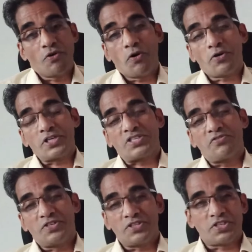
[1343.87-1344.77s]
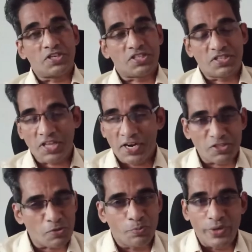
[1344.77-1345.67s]
Forest vegetation. That
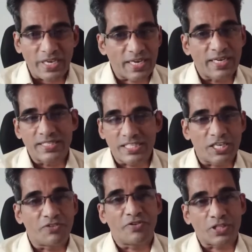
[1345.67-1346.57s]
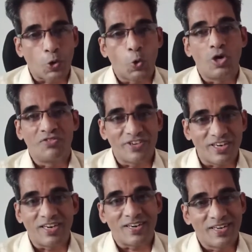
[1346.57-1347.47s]
is a big concern for the whole
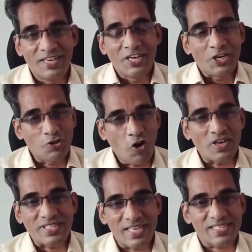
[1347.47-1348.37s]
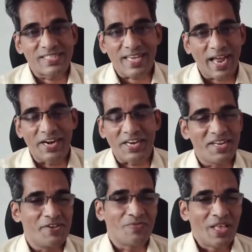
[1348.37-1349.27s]
world, not just the
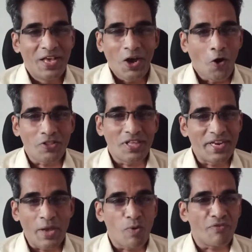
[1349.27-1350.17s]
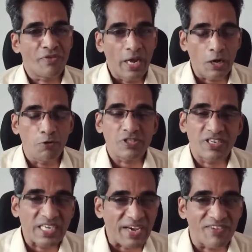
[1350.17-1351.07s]
country. On the name of
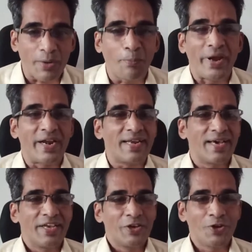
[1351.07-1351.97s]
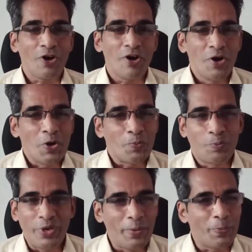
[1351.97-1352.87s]
inclusive development, you know,
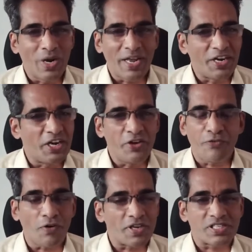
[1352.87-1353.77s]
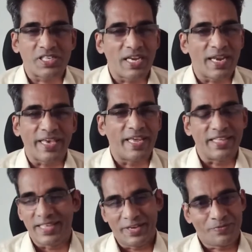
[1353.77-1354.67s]
people are deforesting like
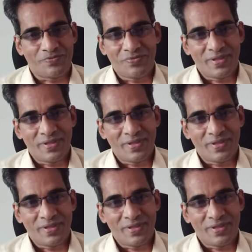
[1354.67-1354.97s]
anything.